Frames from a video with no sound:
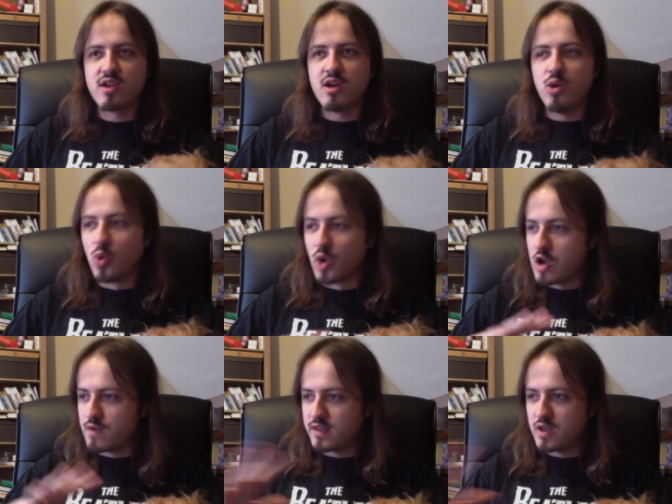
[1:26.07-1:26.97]
all
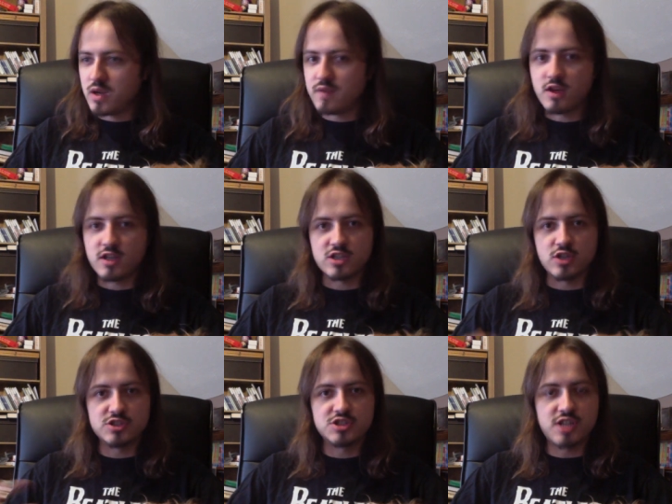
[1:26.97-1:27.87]
over the universe
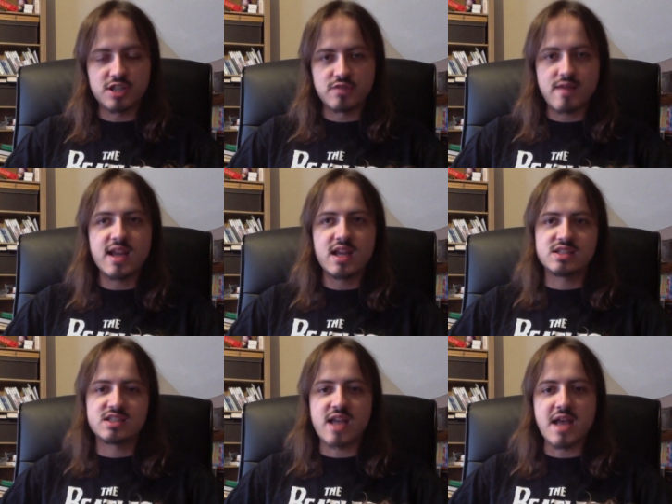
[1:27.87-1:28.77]
on such a regular
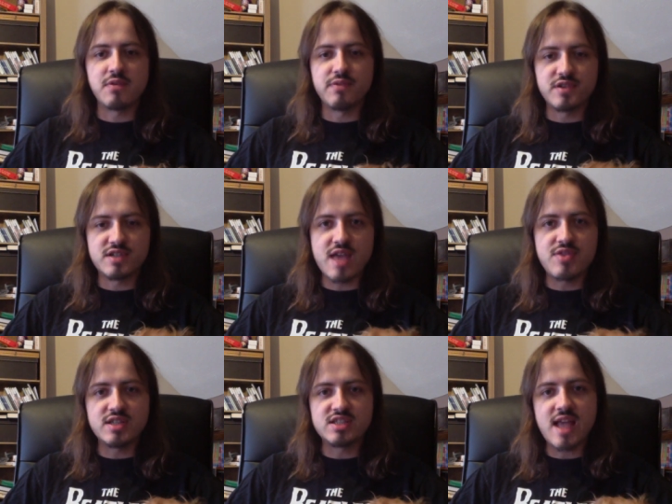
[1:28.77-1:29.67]
scale that death
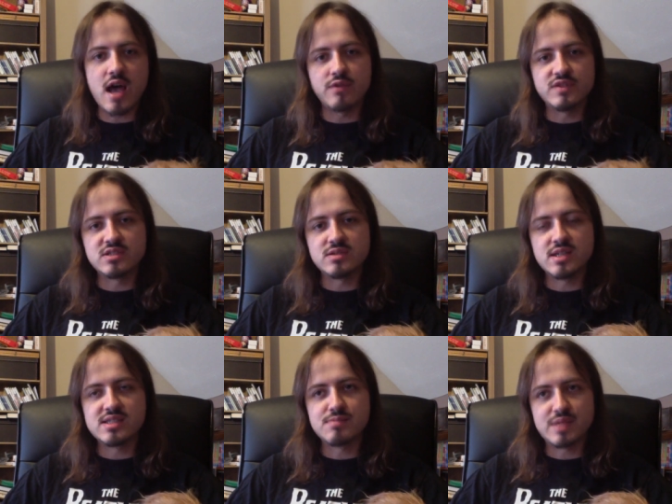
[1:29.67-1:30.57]
itself isn't
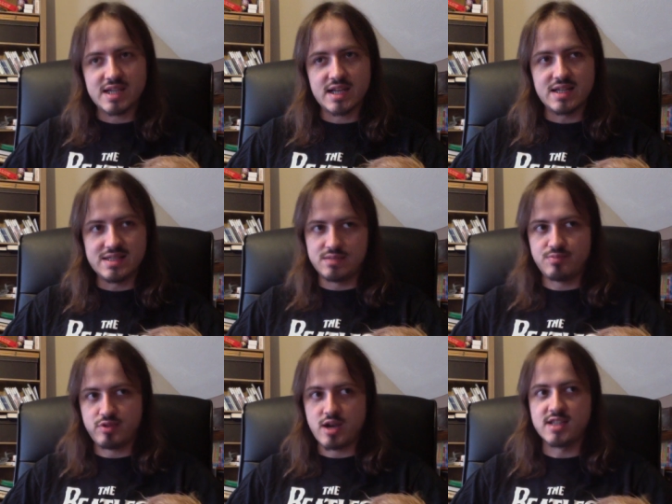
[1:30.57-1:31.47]
isn't particularly
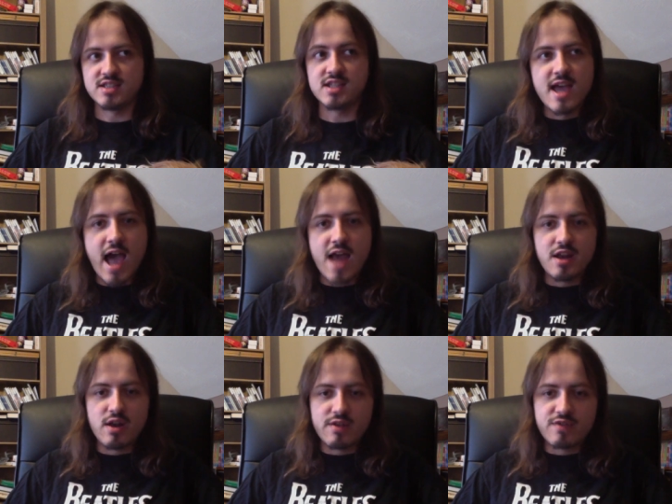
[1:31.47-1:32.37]
surprising. And a
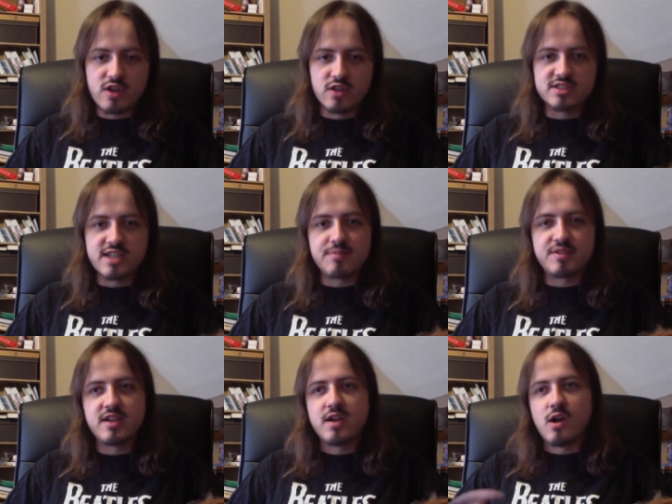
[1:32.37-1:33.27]
lot of the
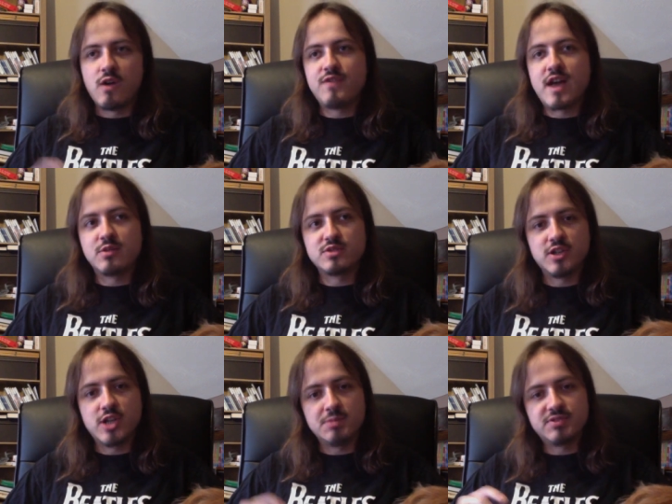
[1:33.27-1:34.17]
concept of that also
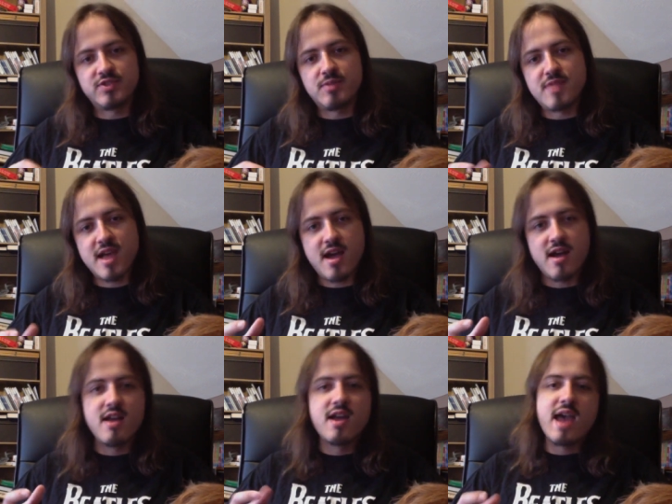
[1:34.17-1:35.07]
comes from their
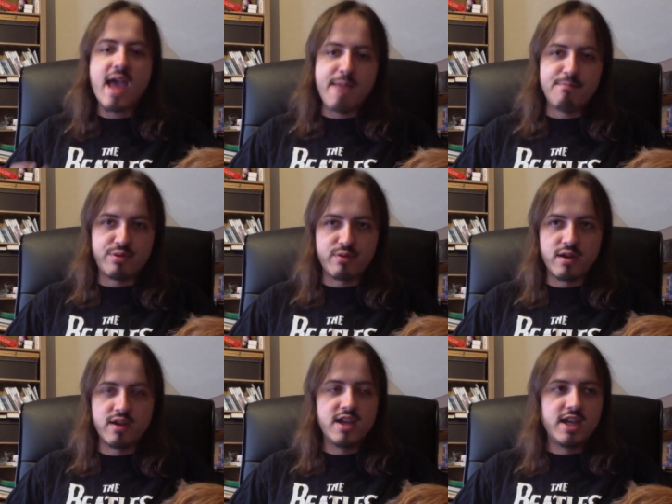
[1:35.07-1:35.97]

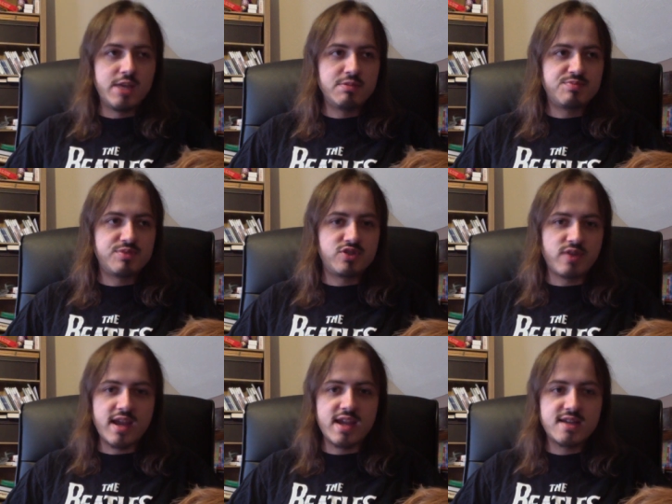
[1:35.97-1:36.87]
Emperor. He was
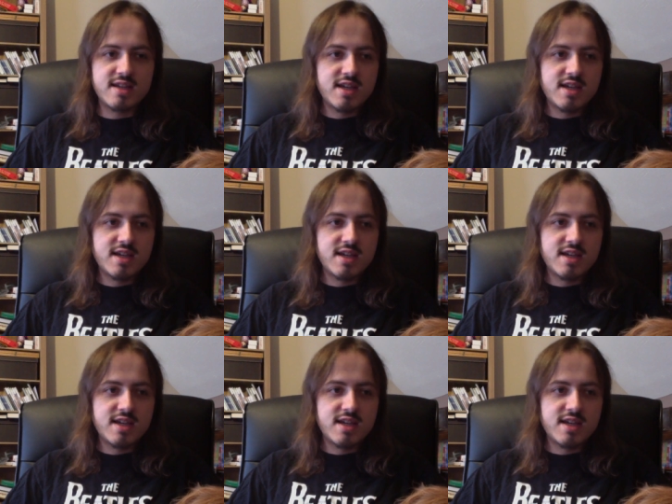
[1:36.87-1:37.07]
betrayed